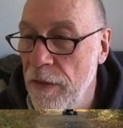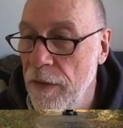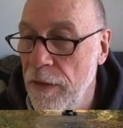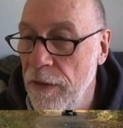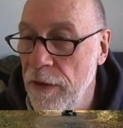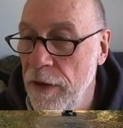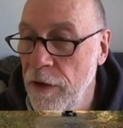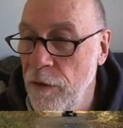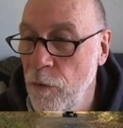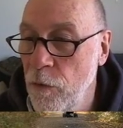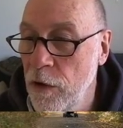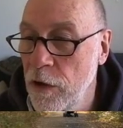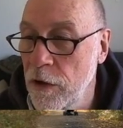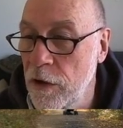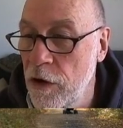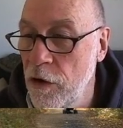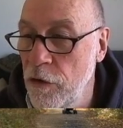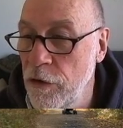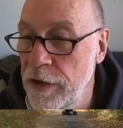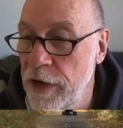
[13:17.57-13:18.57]
Then we'll
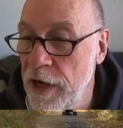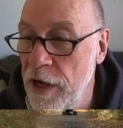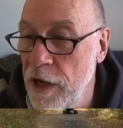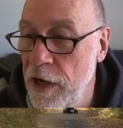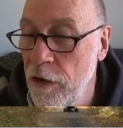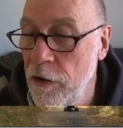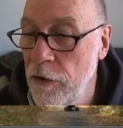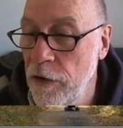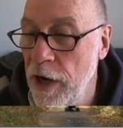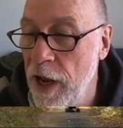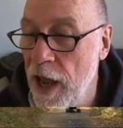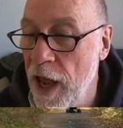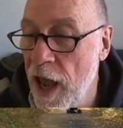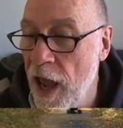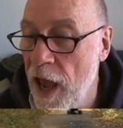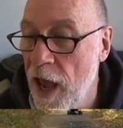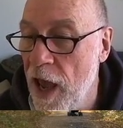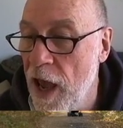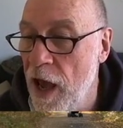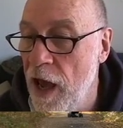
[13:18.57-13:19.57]
go down
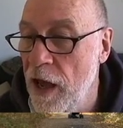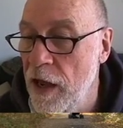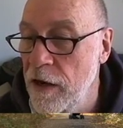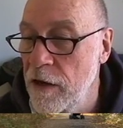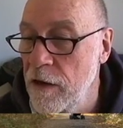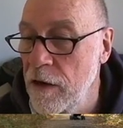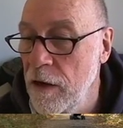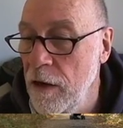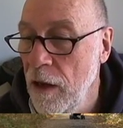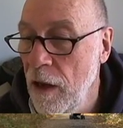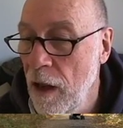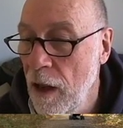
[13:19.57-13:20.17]
and